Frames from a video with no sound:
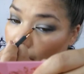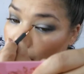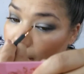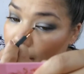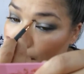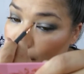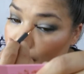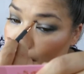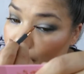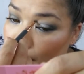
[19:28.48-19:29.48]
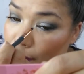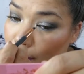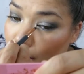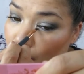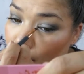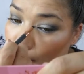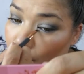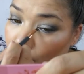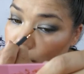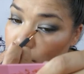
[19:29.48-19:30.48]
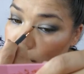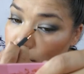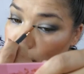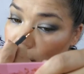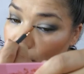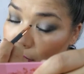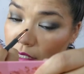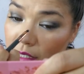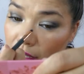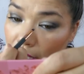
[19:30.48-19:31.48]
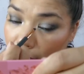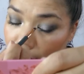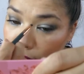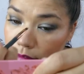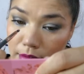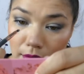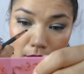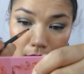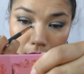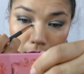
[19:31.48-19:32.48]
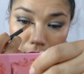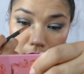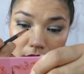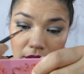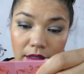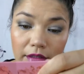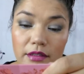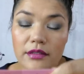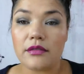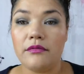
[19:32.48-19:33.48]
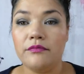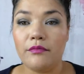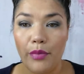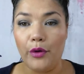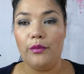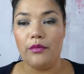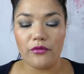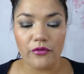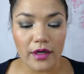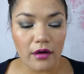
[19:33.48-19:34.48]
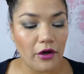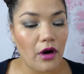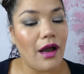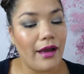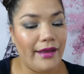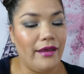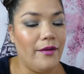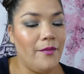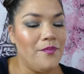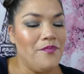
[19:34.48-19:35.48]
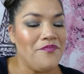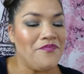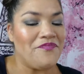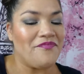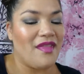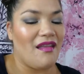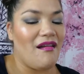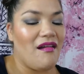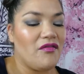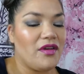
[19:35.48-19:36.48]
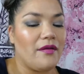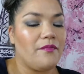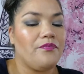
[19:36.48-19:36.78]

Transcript: blended and just looking nice. That it just, boom, right on your eye. Okay.